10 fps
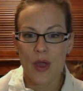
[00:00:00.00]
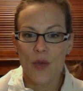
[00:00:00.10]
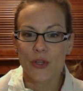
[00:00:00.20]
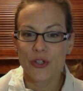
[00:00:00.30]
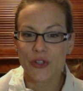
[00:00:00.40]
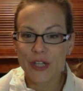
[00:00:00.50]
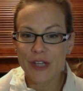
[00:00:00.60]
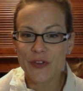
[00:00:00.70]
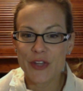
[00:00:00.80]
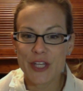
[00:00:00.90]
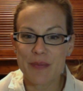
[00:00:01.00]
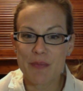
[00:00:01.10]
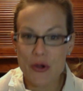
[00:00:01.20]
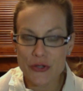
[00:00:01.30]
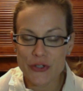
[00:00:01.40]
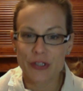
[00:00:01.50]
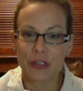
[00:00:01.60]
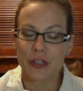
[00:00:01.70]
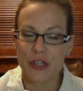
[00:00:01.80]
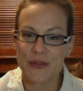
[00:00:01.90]
When you're looking for the
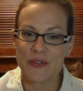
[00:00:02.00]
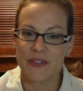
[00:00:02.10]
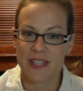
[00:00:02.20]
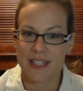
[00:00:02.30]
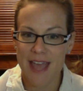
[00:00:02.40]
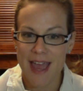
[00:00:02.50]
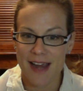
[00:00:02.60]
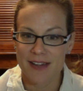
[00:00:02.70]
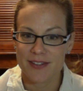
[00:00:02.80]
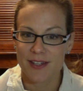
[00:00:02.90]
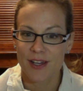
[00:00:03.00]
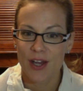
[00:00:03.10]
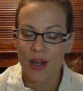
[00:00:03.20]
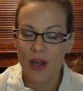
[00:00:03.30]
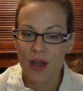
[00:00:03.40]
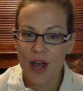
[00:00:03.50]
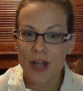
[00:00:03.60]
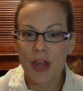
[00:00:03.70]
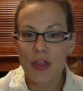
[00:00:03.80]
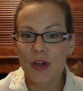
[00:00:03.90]
emotional cues to the text,
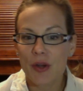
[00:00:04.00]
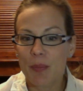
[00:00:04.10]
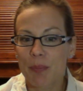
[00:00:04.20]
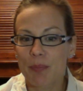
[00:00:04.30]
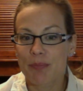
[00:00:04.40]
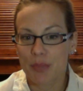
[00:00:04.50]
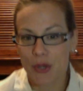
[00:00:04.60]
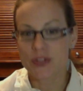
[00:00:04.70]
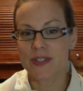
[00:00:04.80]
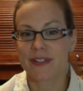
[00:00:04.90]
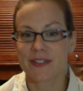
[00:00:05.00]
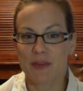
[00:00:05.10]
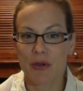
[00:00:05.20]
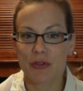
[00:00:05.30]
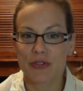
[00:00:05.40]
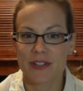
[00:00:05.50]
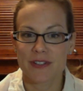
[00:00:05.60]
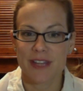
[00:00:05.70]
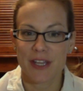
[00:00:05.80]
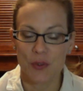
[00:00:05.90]
another person's
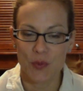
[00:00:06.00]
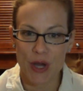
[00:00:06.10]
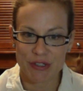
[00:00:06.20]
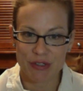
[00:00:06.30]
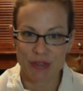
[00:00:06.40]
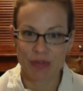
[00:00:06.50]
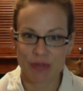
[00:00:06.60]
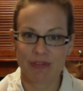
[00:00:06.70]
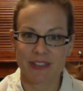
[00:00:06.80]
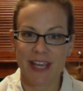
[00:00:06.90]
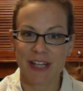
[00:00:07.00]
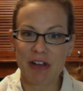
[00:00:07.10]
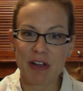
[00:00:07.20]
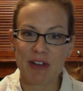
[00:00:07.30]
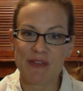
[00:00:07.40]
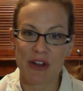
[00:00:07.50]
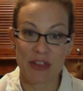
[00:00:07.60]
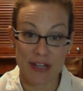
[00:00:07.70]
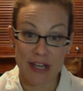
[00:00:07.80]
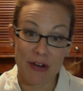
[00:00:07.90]
emotions that you want to take note of are
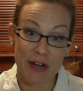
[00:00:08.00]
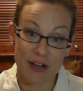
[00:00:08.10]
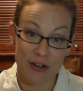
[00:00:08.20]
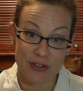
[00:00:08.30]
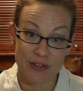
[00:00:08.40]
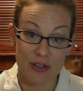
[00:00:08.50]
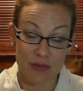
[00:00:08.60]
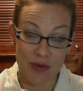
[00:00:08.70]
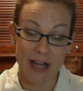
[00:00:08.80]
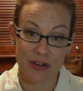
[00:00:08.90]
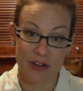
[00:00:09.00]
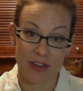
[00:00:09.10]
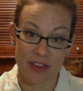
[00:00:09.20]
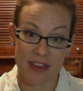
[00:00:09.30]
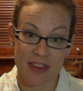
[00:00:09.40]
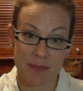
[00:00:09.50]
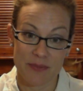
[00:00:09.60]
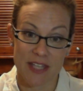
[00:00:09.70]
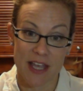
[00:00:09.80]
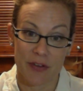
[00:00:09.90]
the narrators, the writer
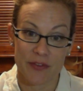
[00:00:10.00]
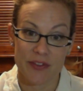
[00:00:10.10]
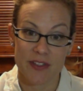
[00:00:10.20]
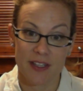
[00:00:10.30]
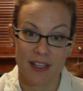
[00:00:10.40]
themselves,